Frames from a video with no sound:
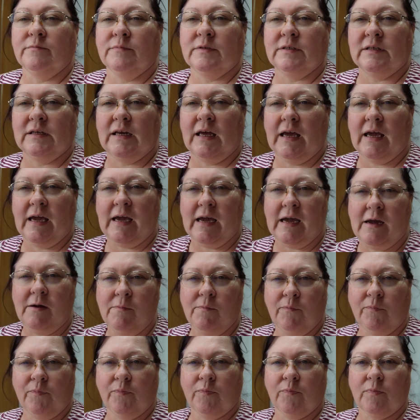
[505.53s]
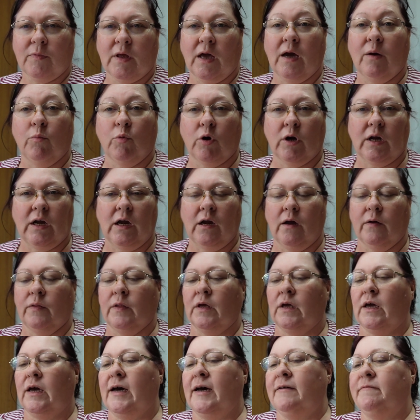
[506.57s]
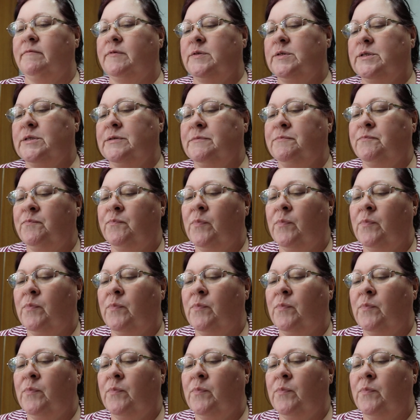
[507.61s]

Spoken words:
today I'm working on the cuffs.